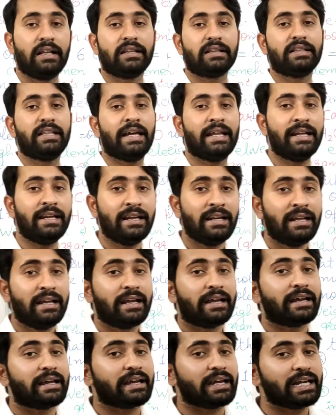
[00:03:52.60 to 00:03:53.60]
then
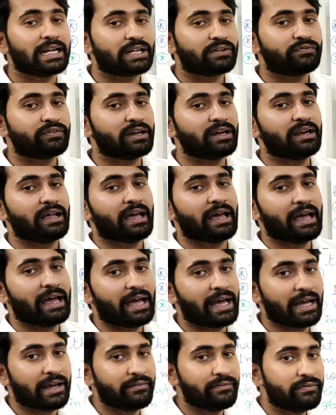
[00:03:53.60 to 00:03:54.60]
it will
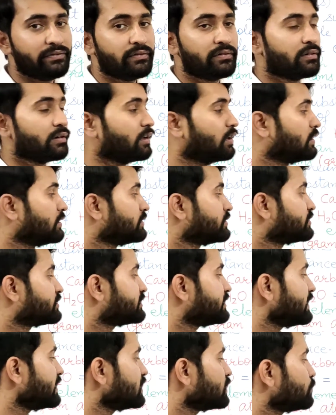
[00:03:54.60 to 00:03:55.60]
have
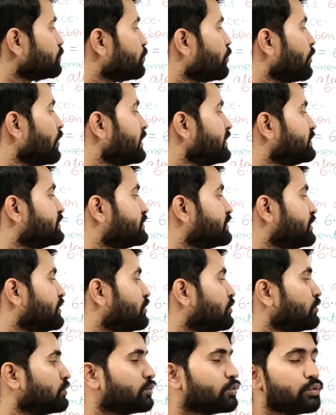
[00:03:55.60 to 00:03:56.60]

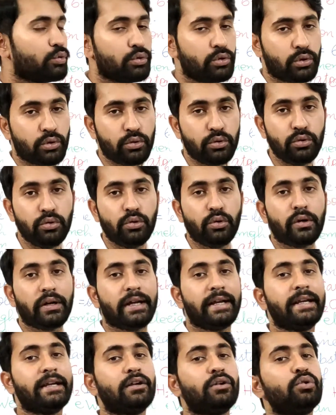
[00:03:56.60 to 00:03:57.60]
6.022
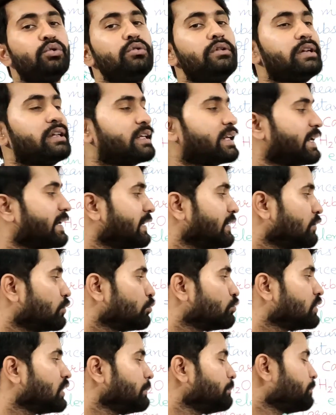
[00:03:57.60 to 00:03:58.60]
into 10 to
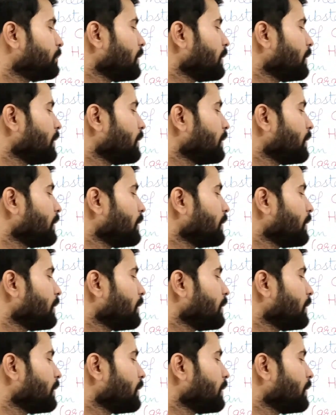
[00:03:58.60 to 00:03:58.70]
the